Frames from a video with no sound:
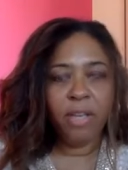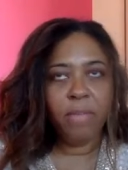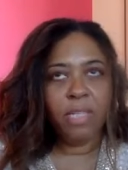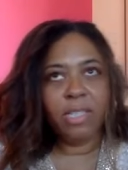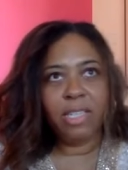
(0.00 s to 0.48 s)

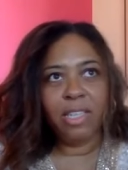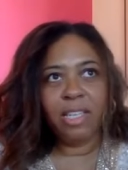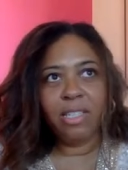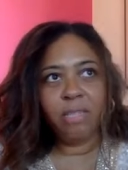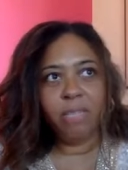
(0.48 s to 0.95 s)
Because I
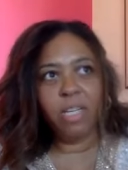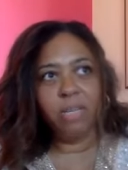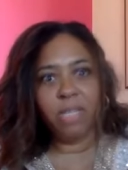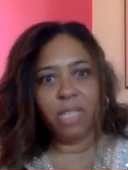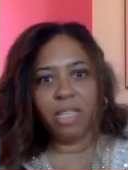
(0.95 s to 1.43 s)
think
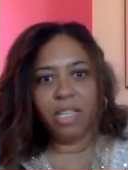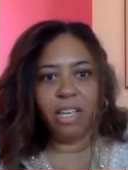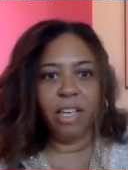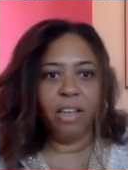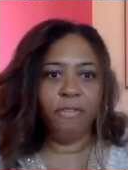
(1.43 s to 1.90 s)
sometimes they
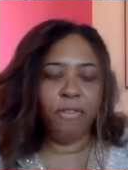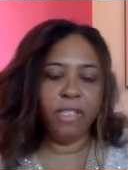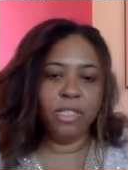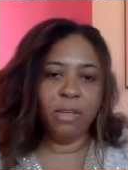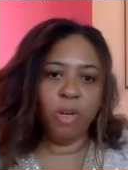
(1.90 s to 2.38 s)
think if
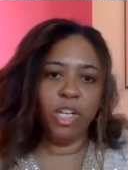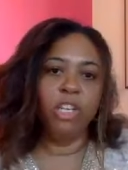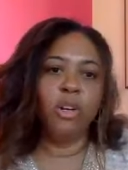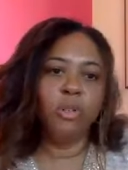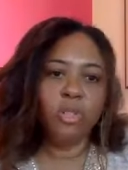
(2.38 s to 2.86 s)
someone
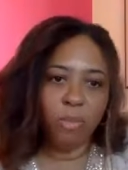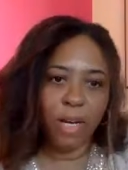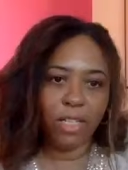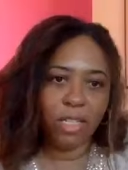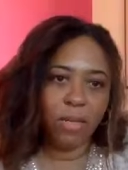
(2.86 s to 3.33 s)
knows
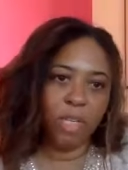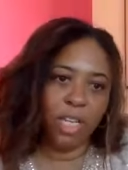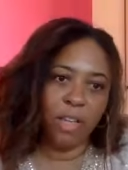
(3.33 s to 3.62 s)
about something,